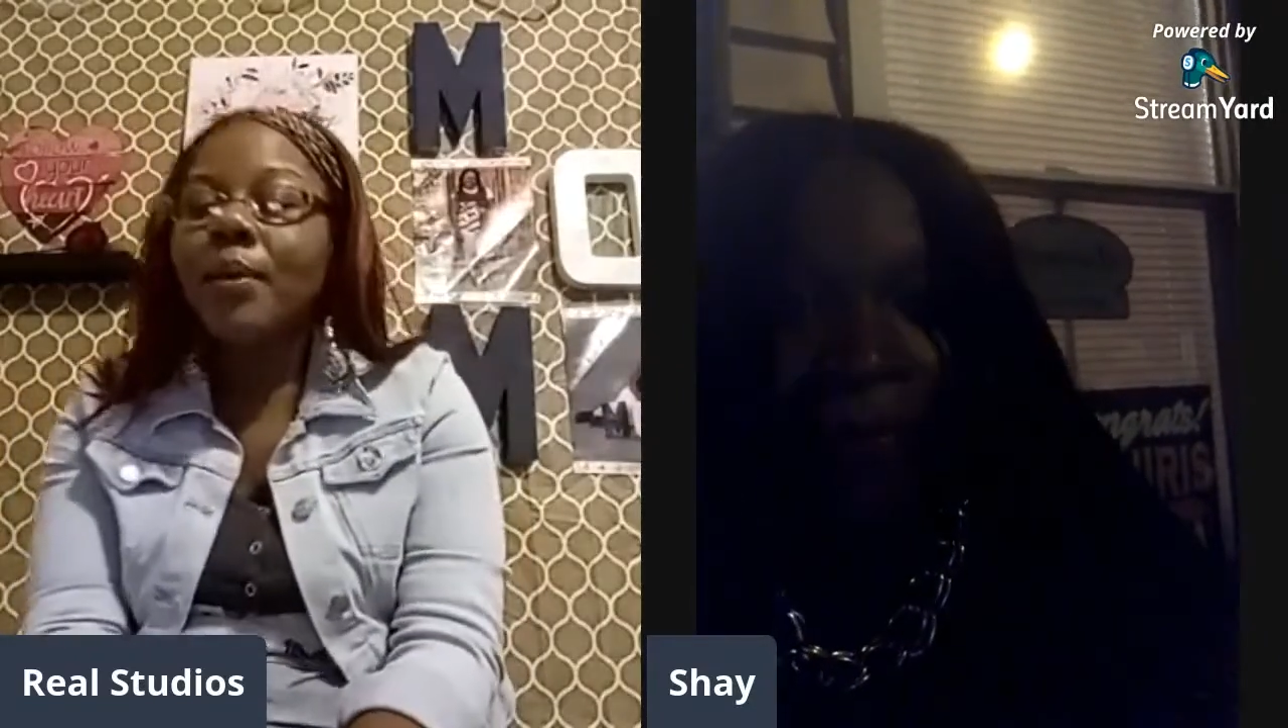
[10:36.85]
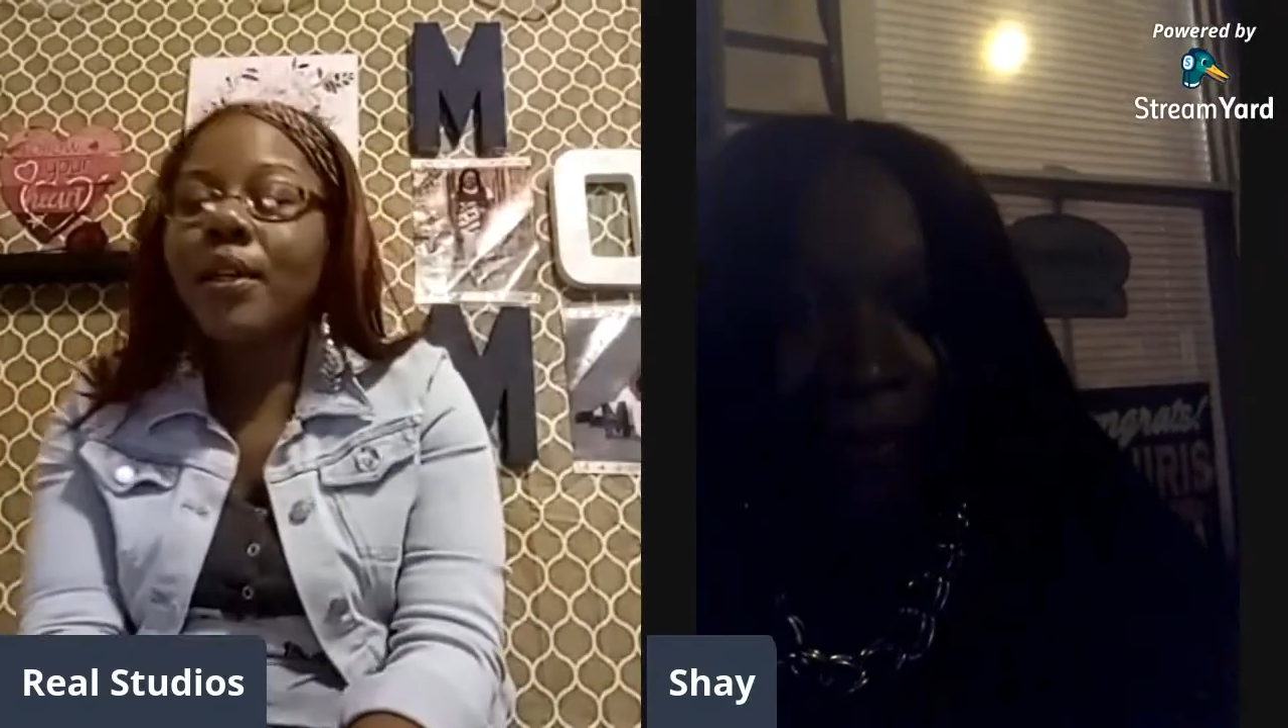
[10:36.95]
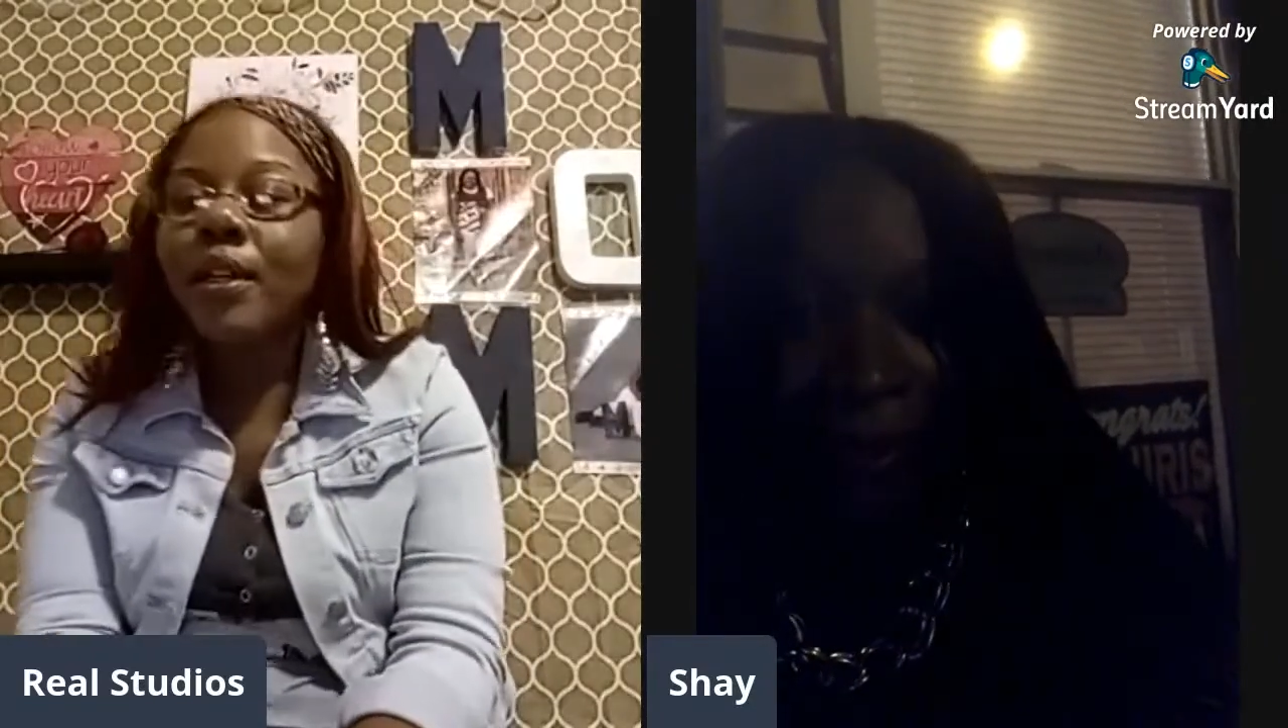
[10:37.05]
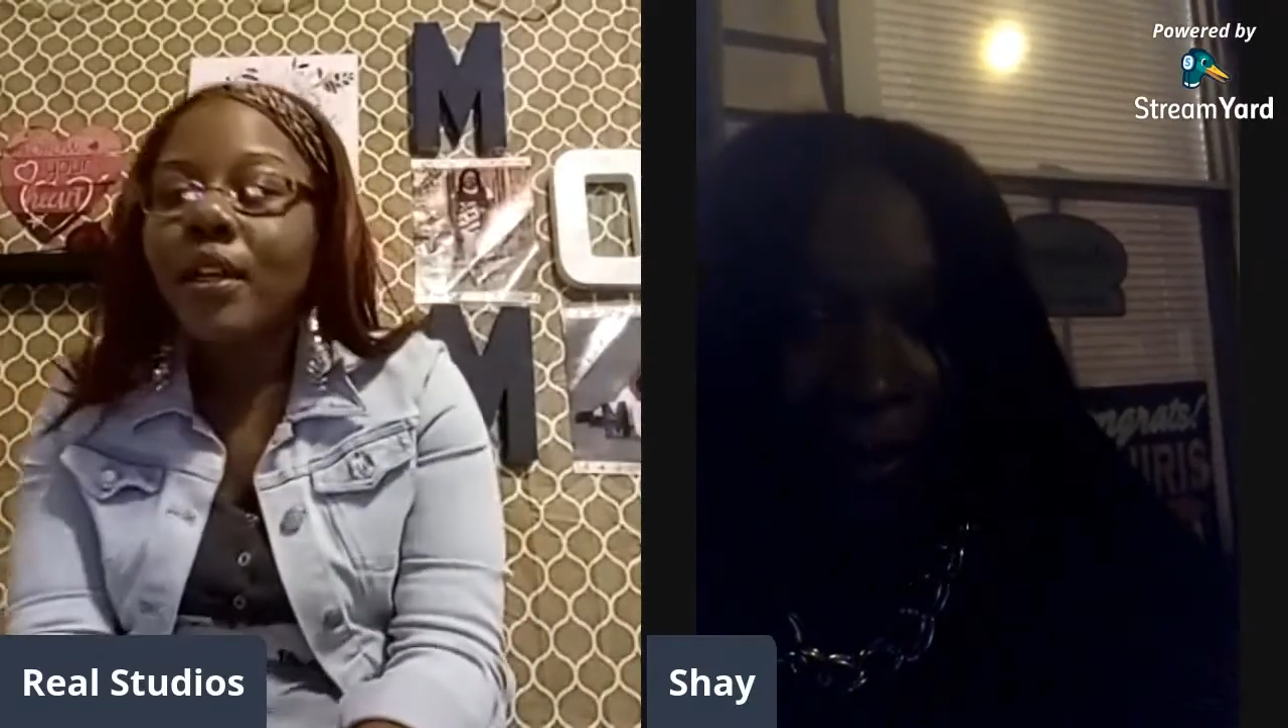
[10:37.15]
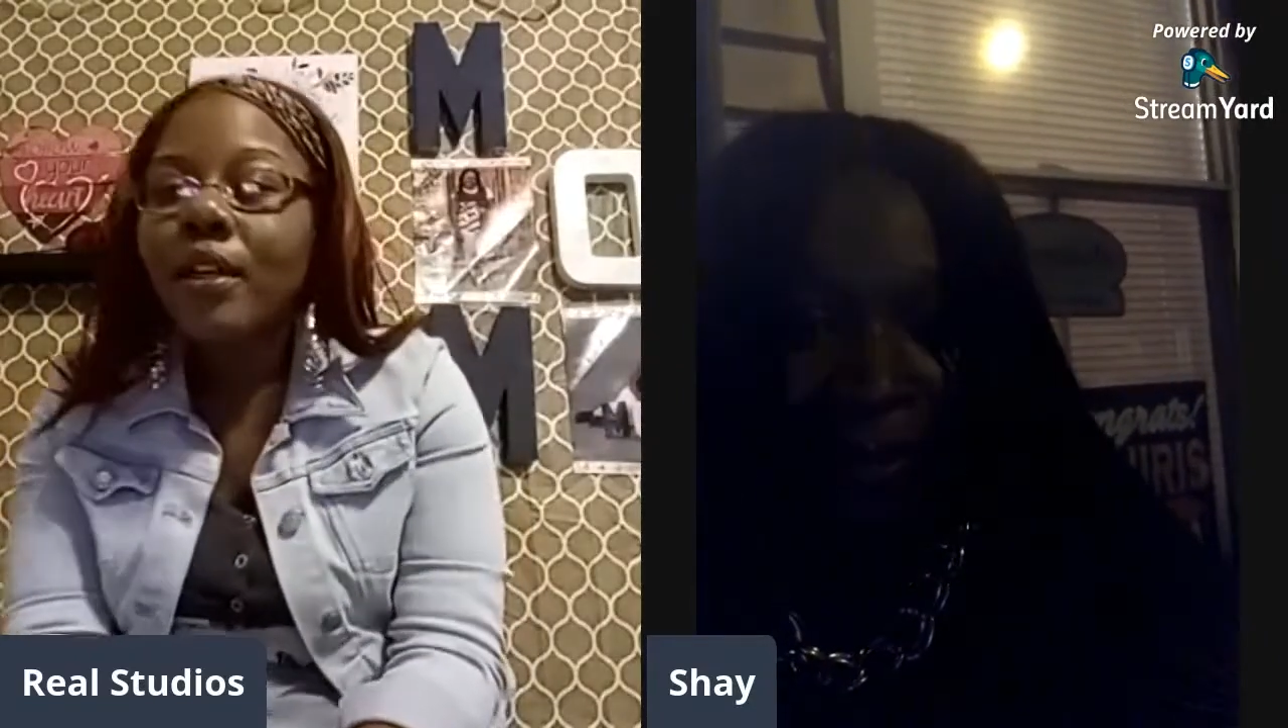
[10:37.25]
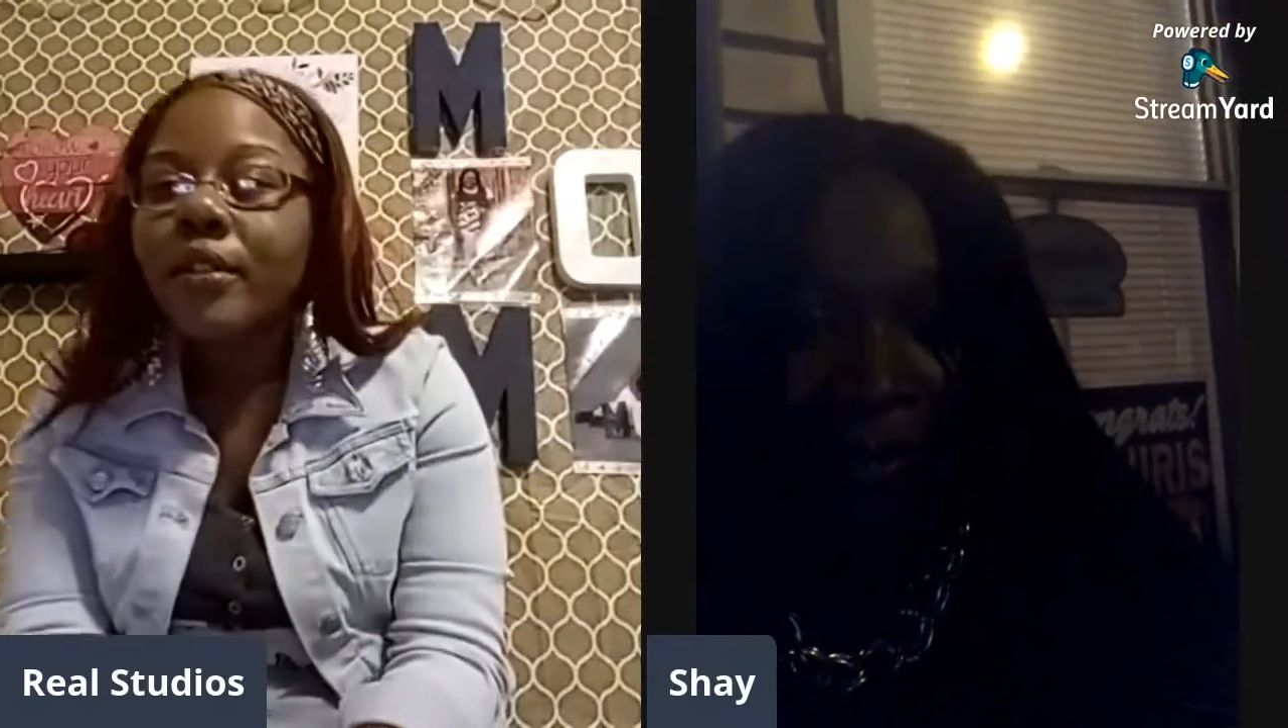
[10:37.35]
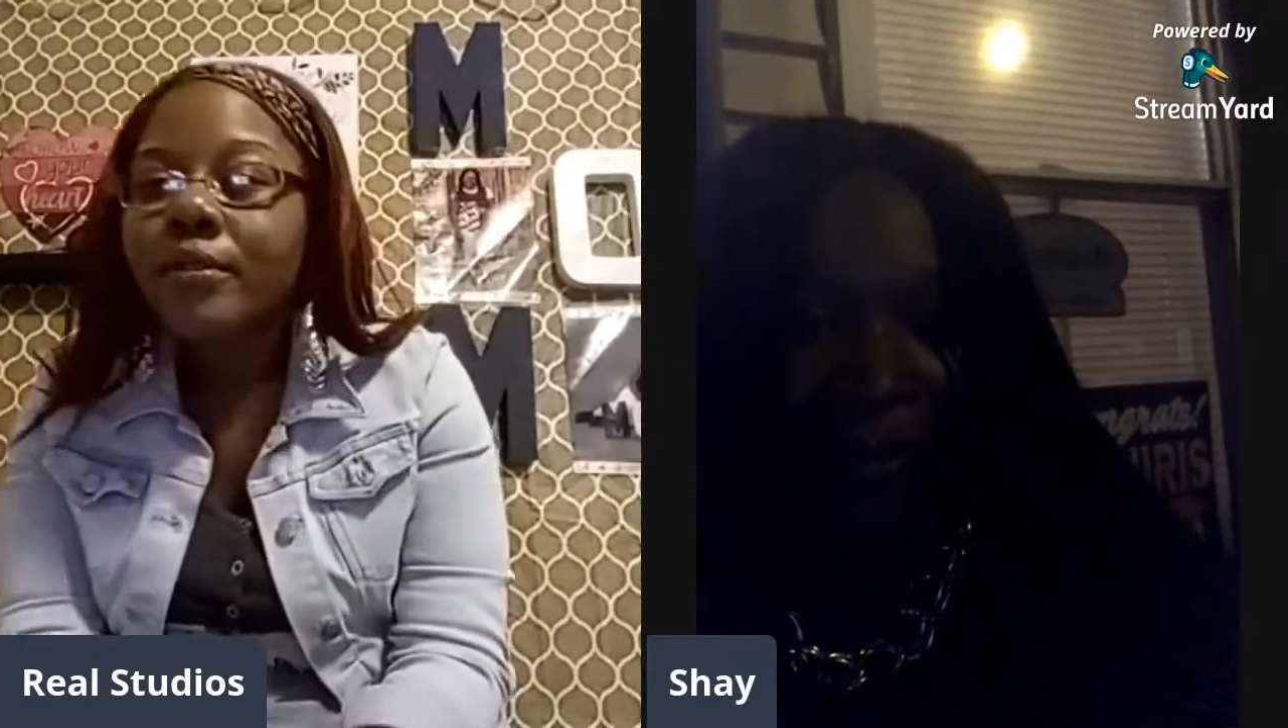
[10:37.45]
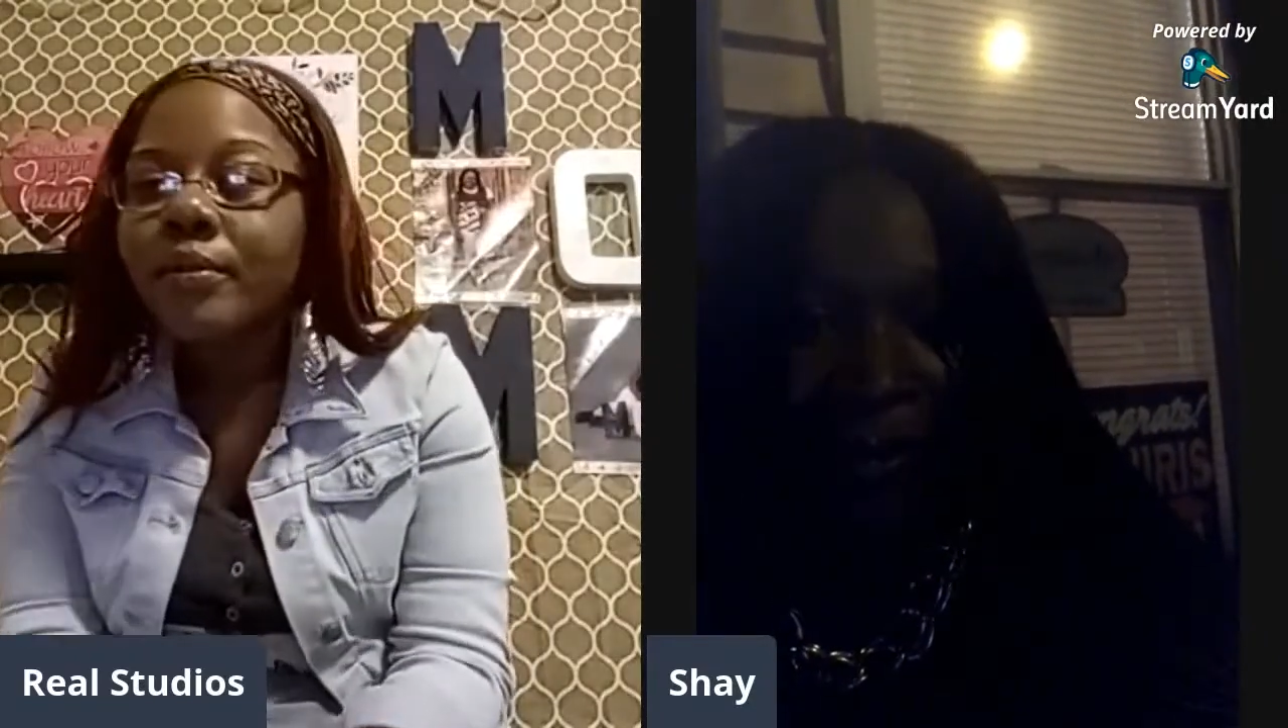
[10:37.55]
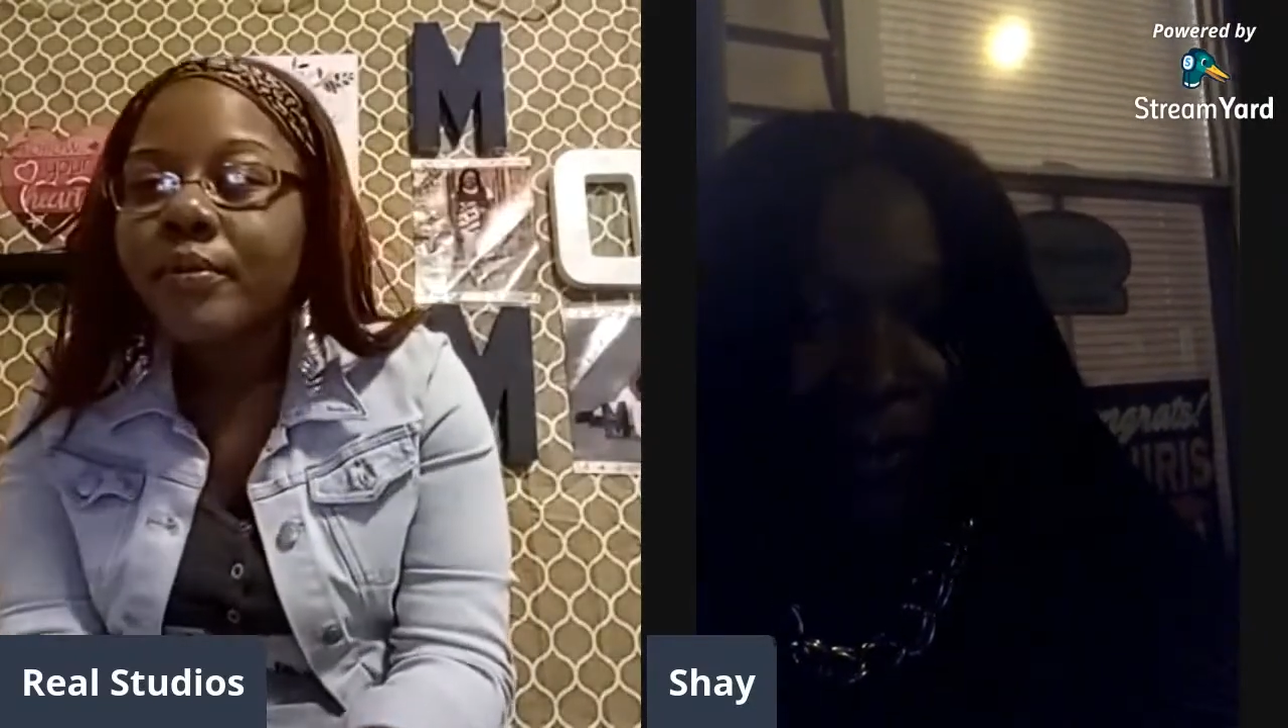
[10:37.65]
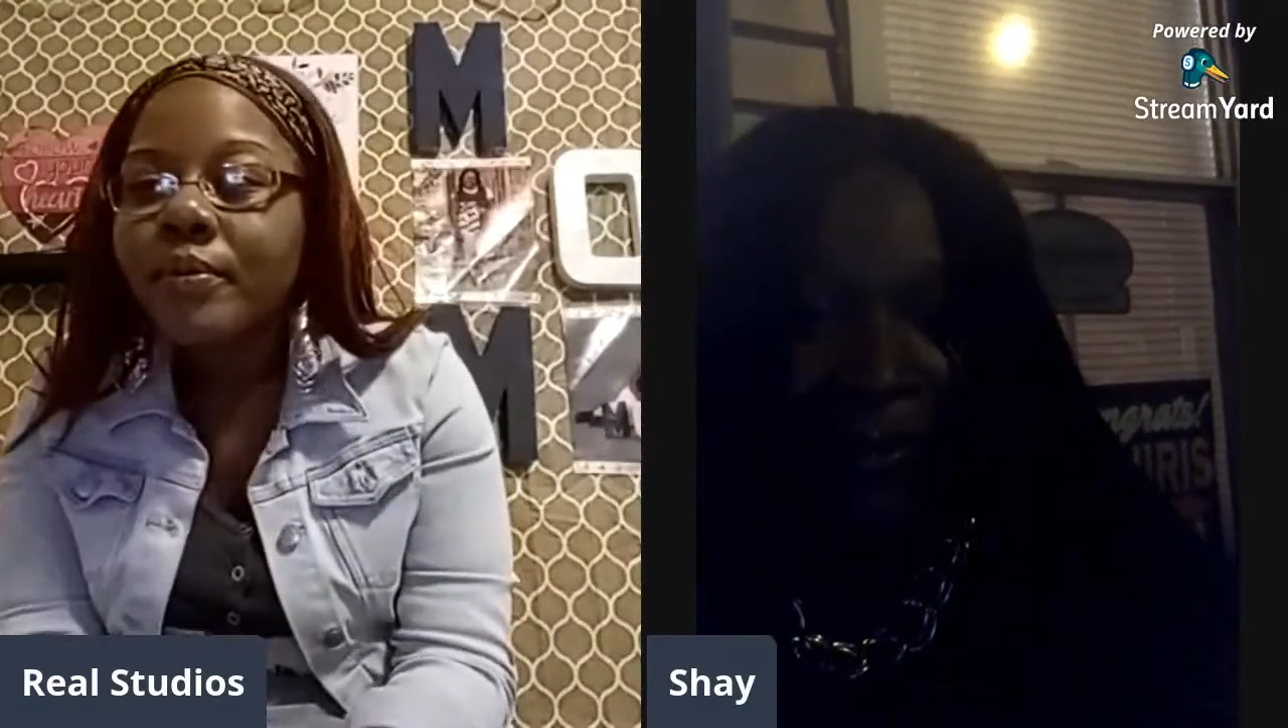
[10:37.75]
girl?